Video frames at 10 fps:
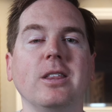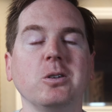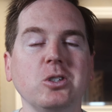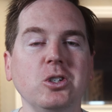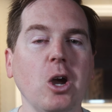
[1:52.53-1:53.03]

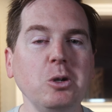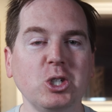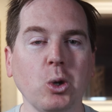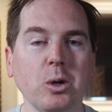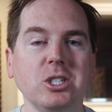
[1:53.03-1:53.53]
there's no
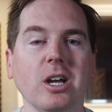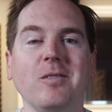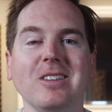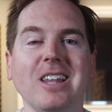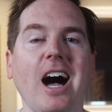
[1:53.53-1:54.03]
shortage
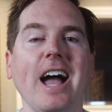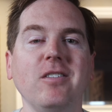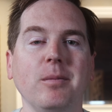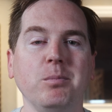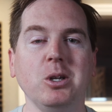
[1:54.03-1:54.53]
of
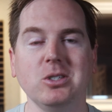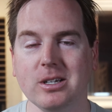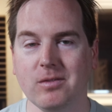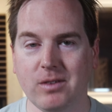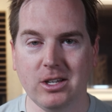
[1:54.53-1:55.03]
live
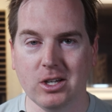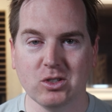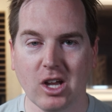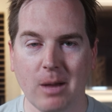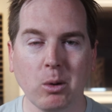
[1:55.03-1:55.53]
music venues.